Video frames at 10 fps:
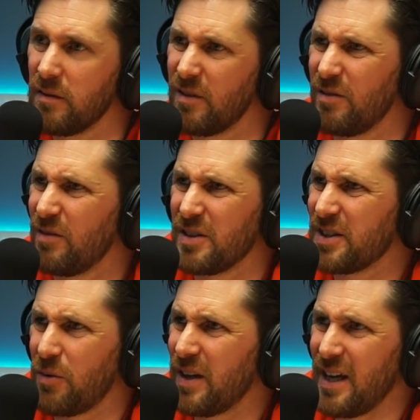There's
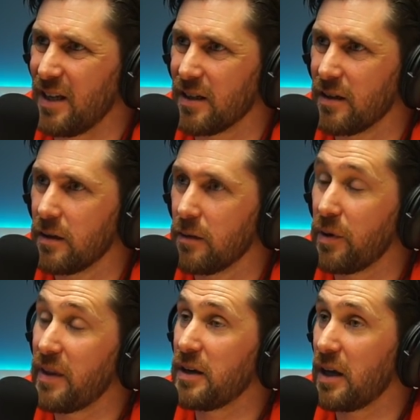no need.
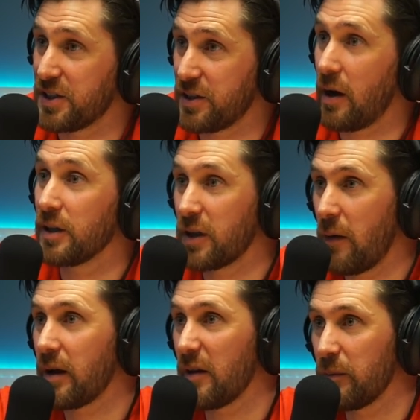But then I started
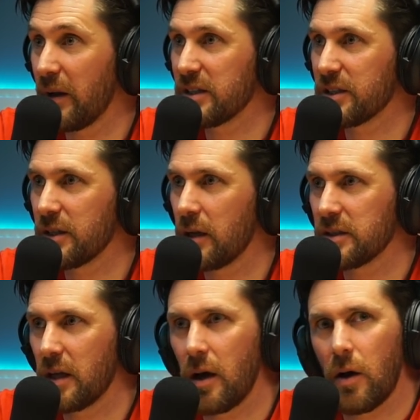going other places. I
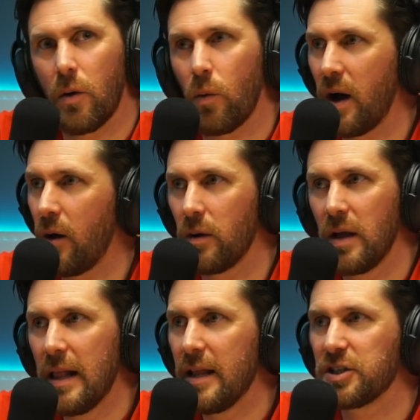was like, oh wow, mm.